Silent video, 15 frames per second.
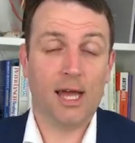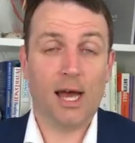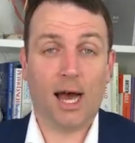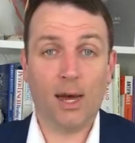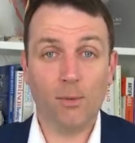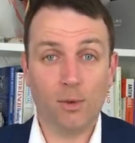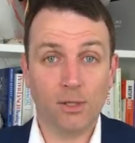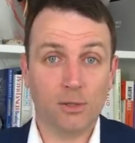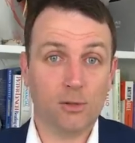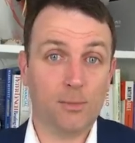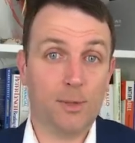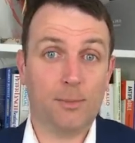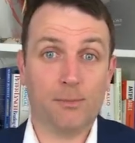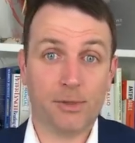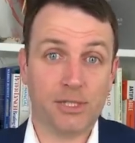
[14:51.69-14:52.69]
I want to
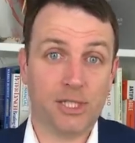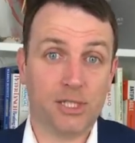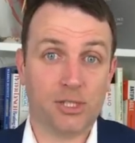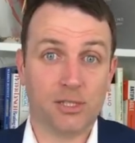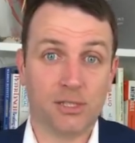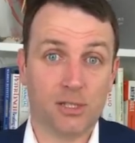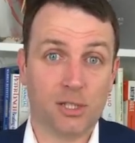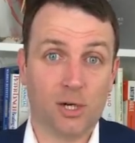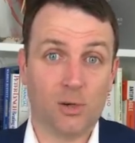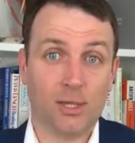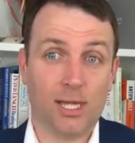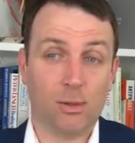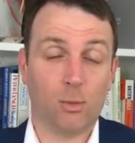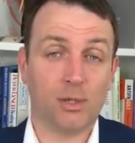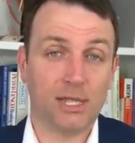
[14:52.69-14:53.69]
be positioned so
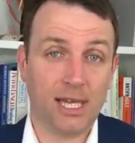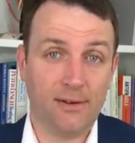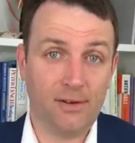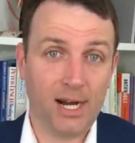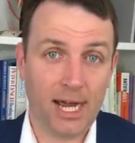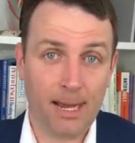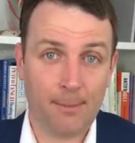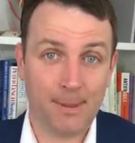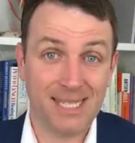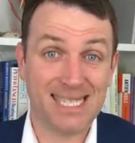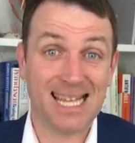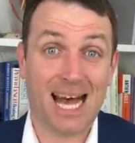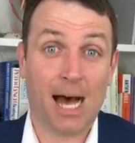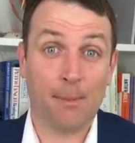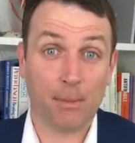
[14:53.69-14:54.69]
that whatever happens,
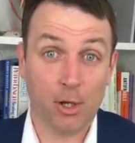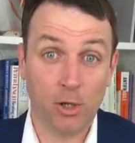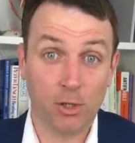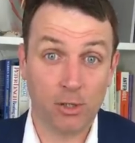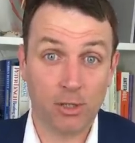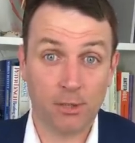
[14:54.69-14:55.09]
I'm good.